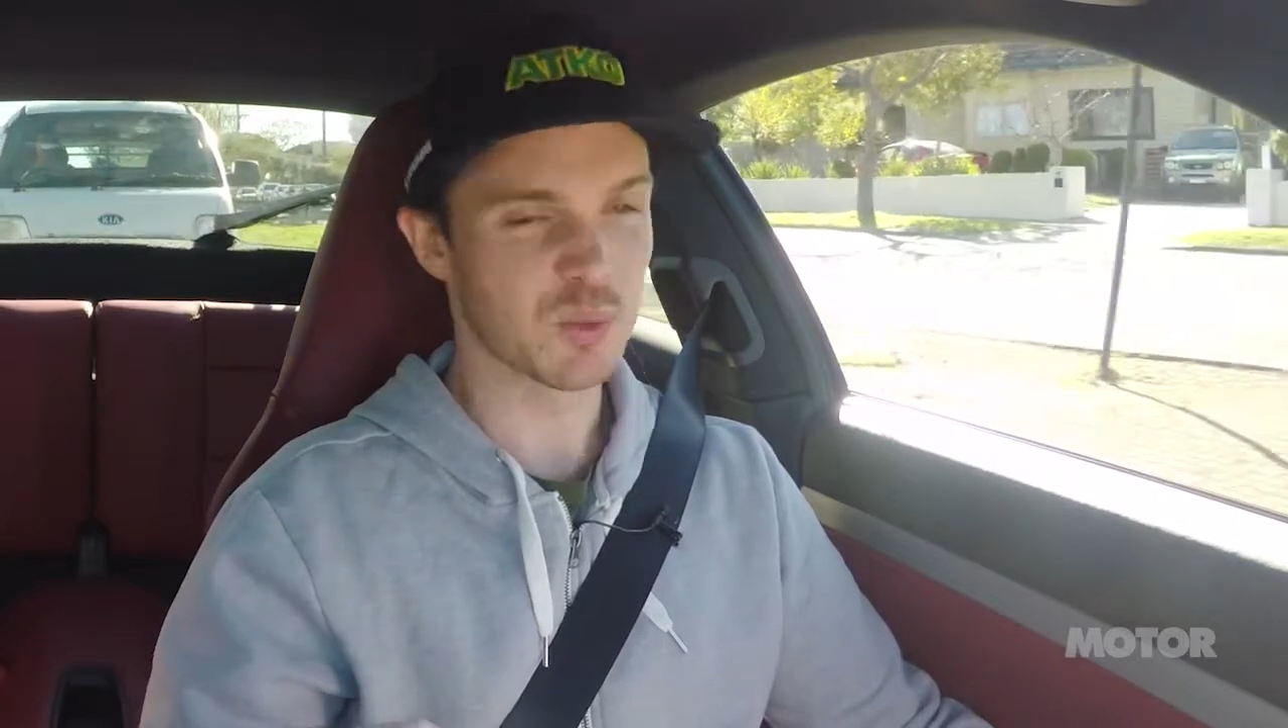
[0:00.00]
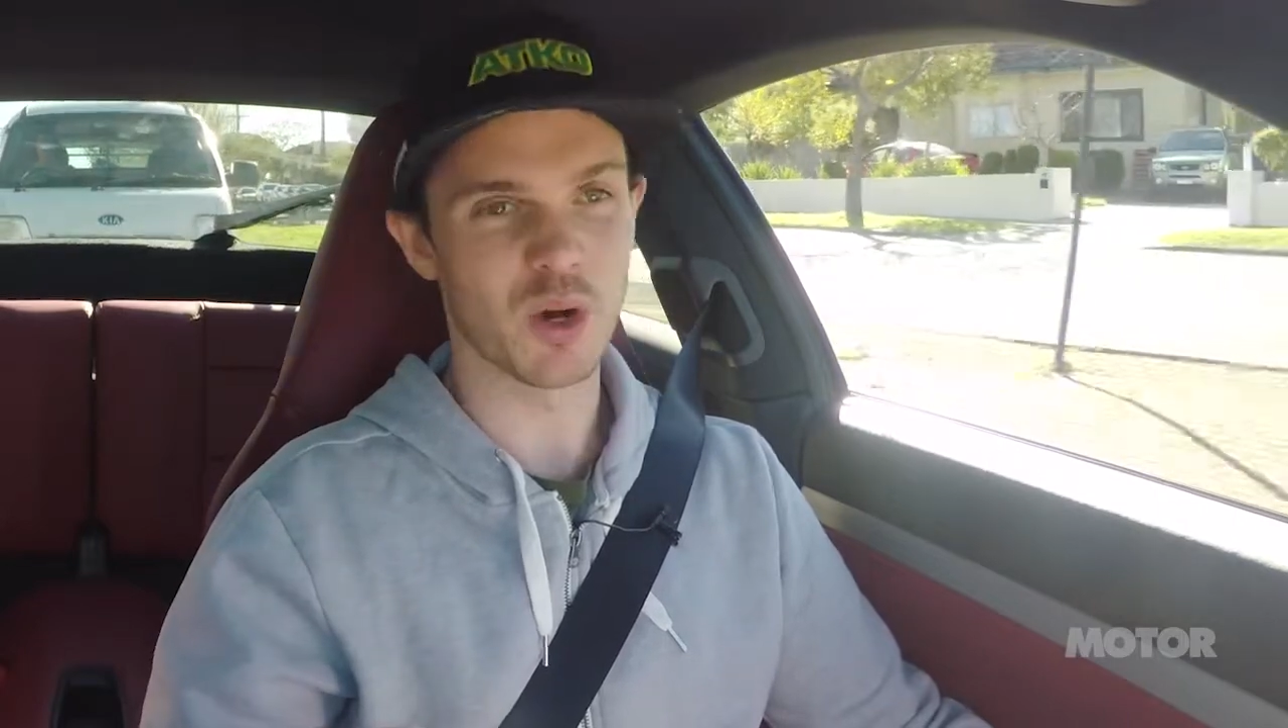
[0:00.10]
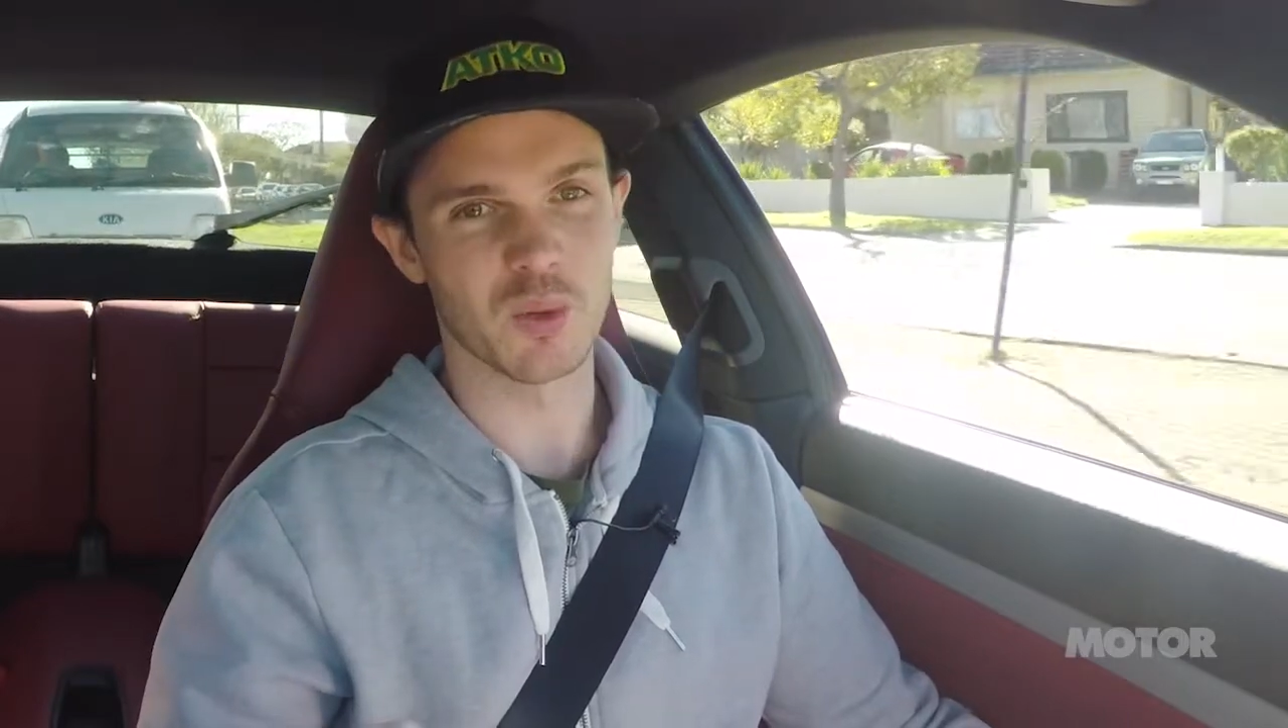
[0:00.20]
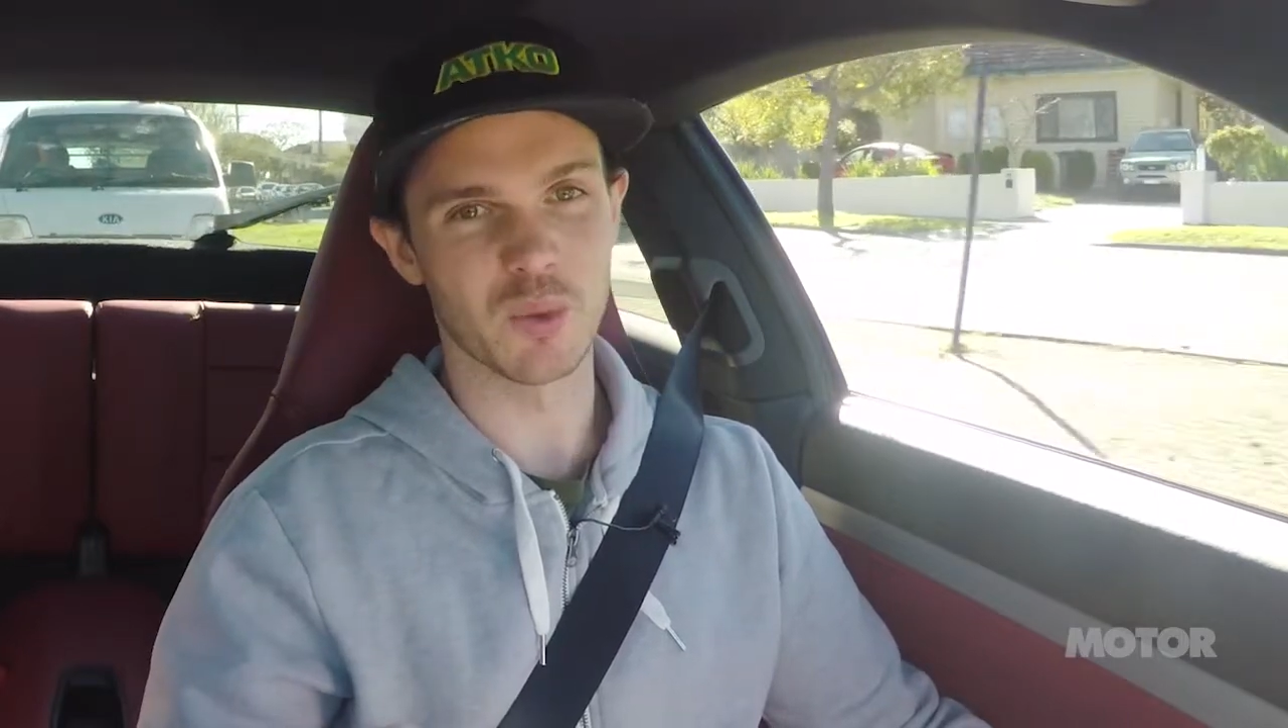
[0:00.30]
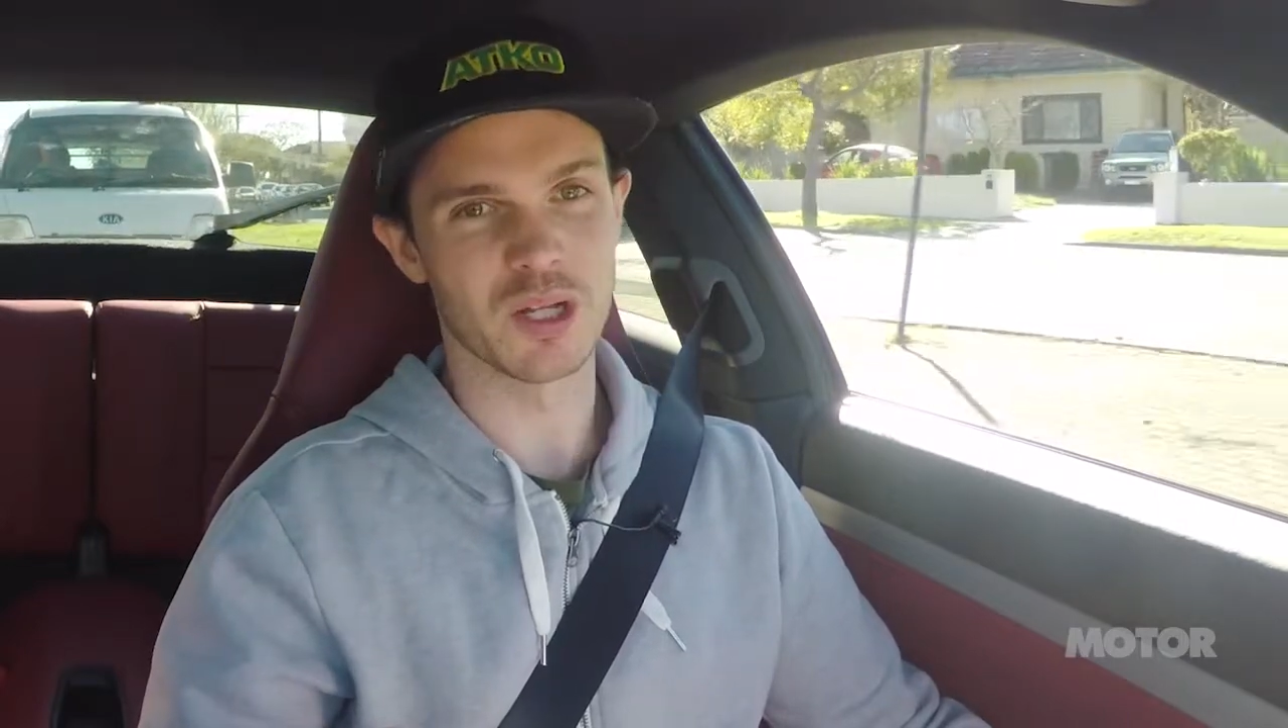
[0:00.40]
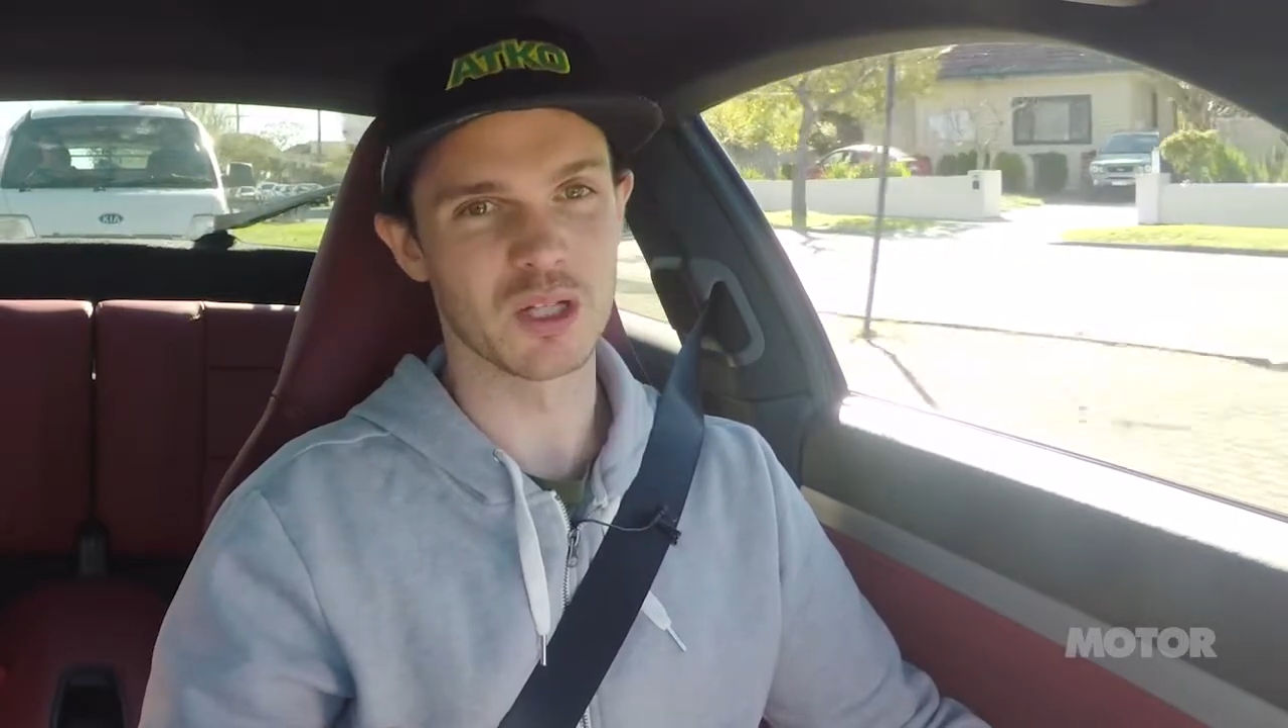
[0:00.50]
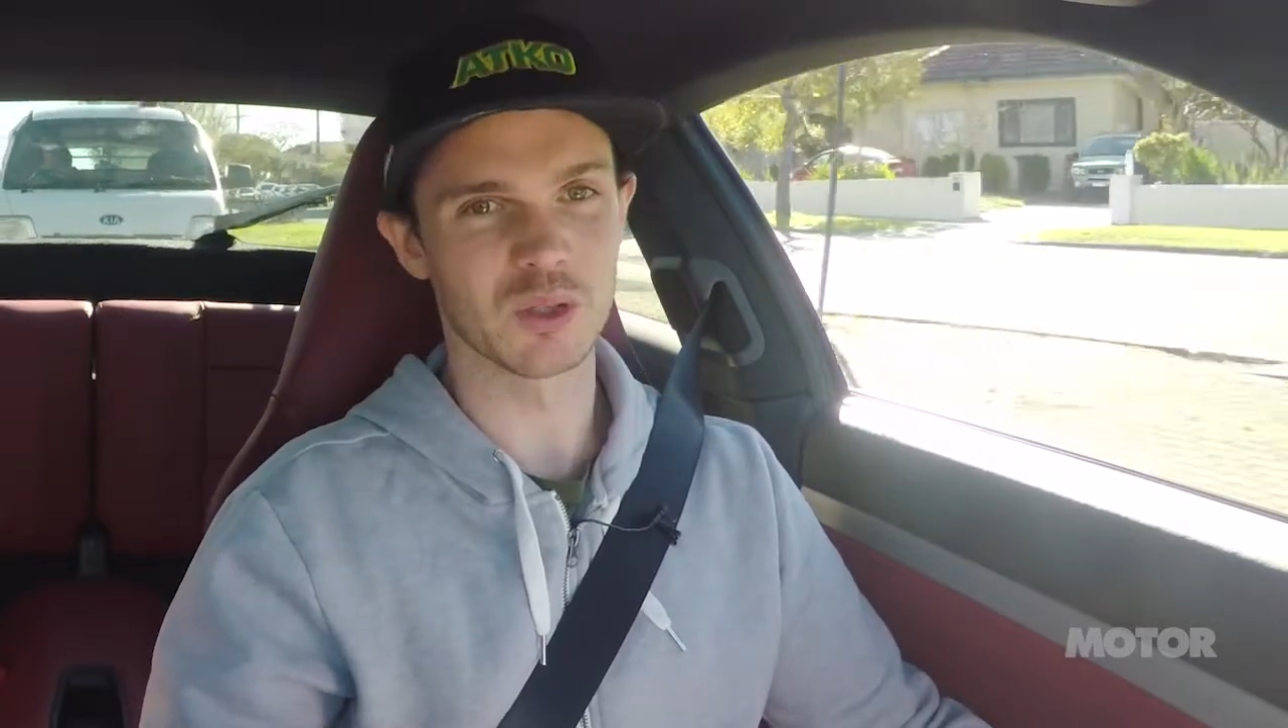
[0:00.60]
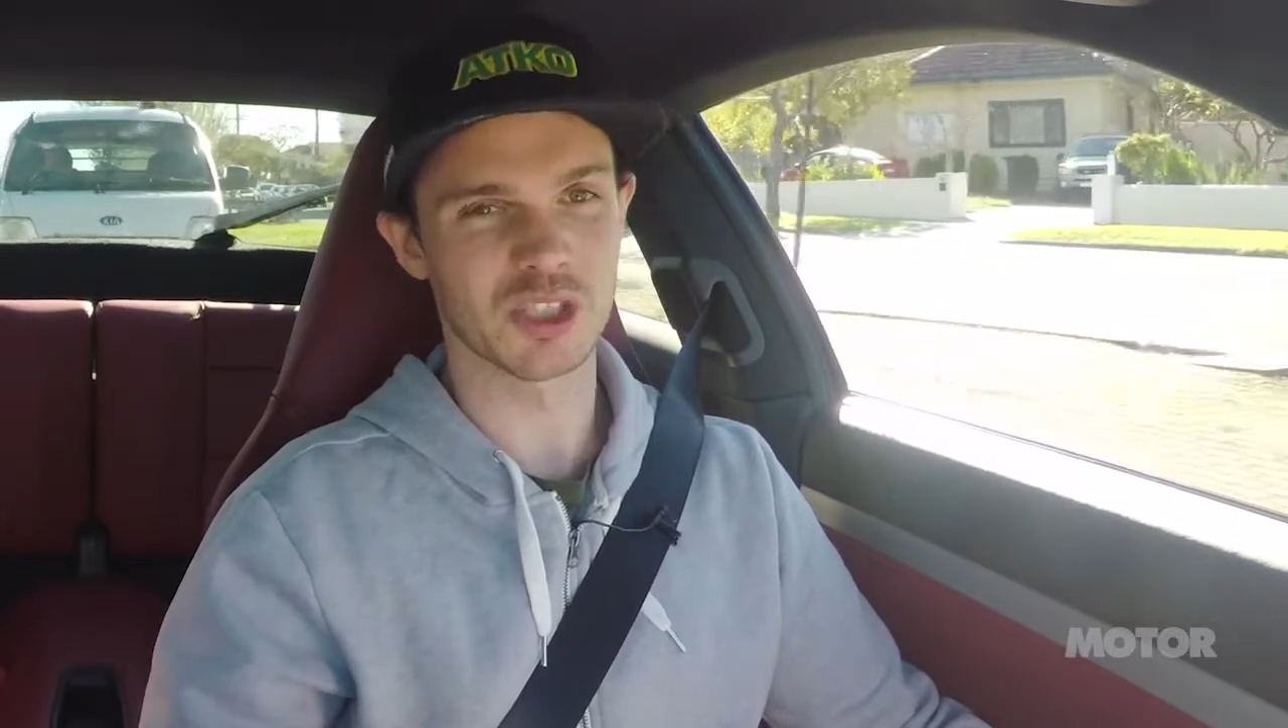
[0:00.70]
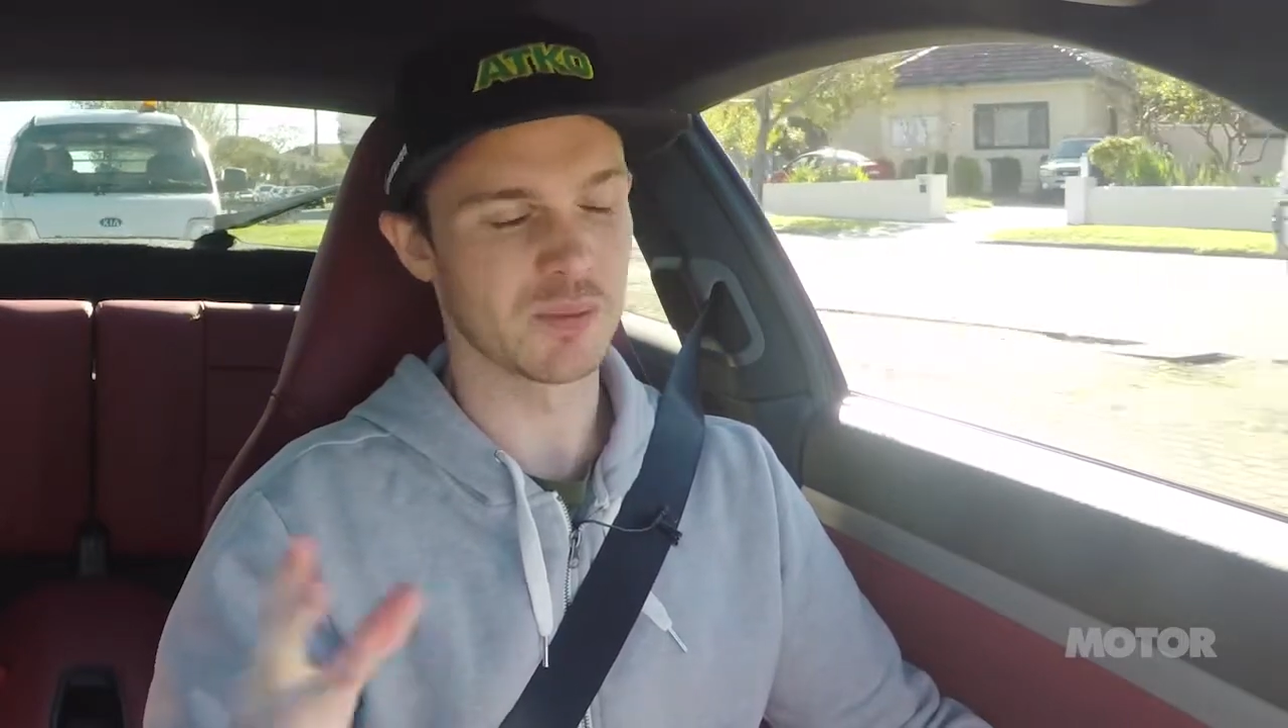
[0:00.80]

wider wheels,